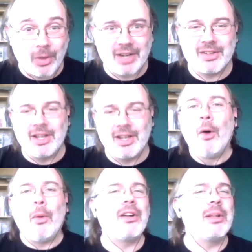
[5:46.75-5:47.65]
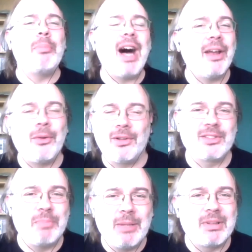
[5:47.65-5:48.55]
What are the
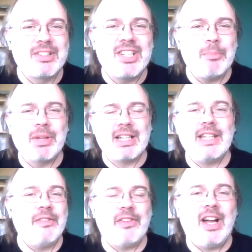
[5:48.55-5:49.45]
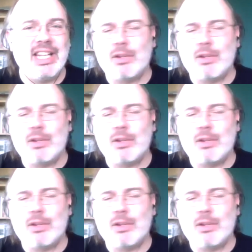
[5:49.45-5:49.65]
potholes people typically find?